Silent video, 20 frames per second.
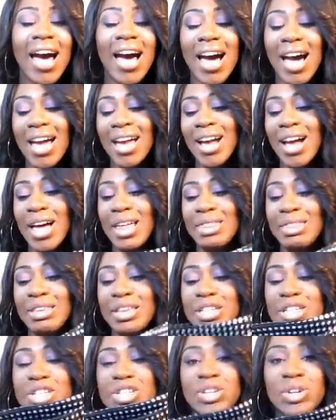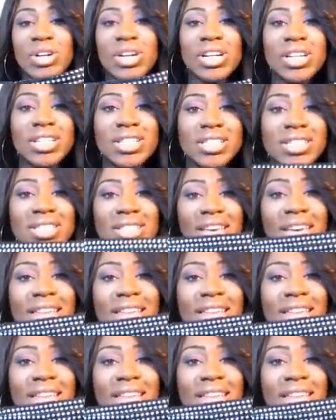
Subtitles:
I got these shorts,